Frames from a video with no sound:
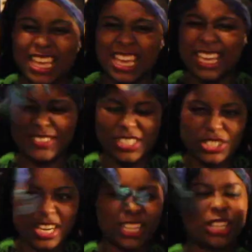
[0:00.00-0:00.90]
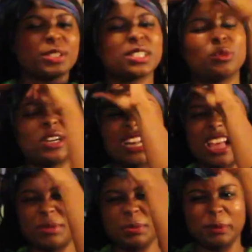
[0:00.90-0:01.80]
if you're trying to go somewhere and
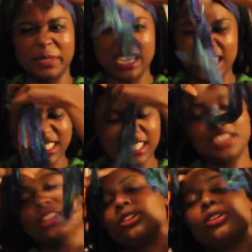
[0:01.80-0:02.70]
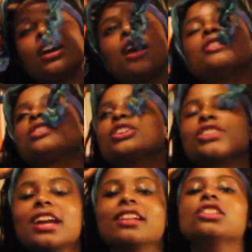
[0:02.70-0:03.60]
have people be nice to you, so you're
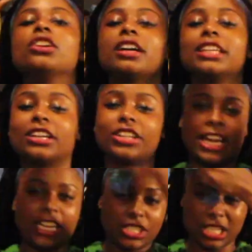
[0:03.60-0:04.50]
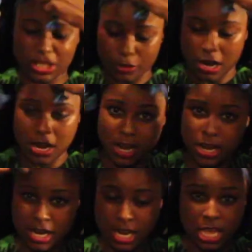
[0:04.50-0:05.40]
trying to look a younger age than you are,
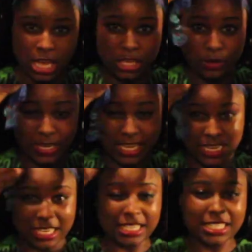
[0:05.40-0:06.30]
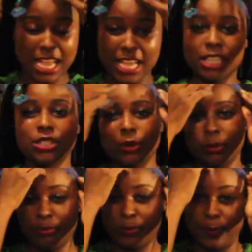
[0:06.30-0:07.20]
you can tie it into a
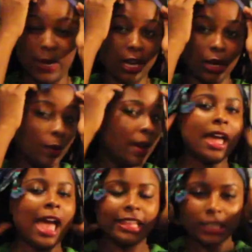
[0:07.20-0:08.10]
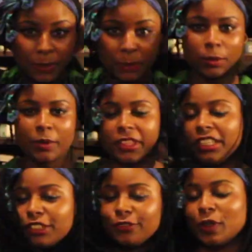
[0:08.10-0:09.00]
bow and then people will think
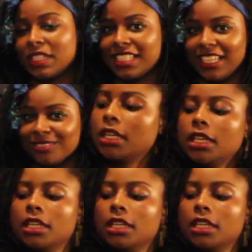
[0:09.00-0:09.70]
you're 14.